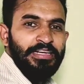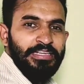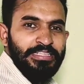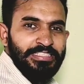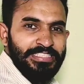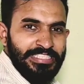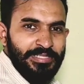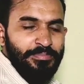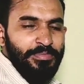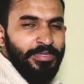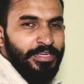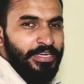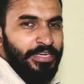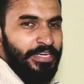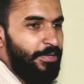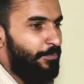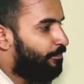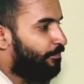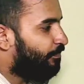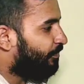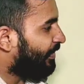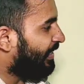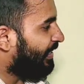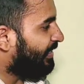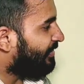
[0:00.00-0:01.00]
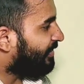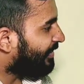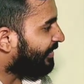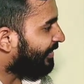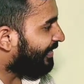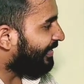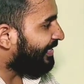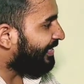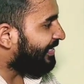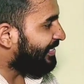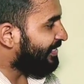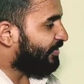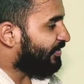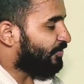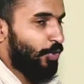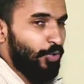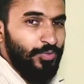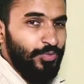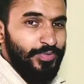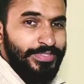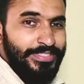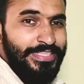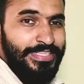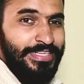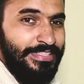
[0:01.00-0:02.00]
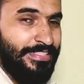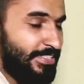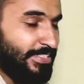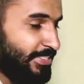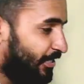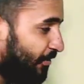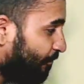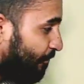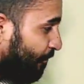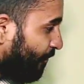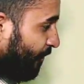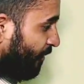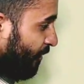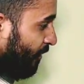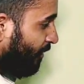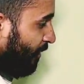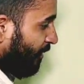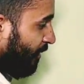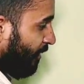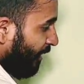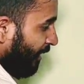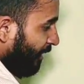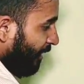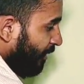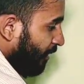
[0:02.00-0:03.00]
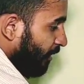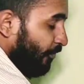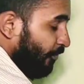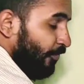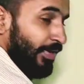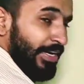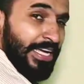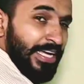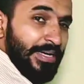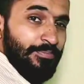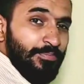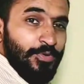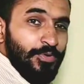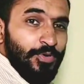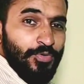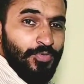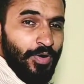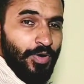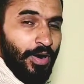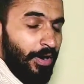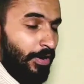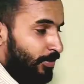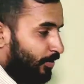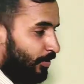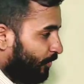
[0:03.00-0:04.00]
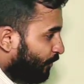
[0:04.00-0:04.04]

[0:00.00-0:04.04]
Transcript: Similarly, in the case of CNC, we can move our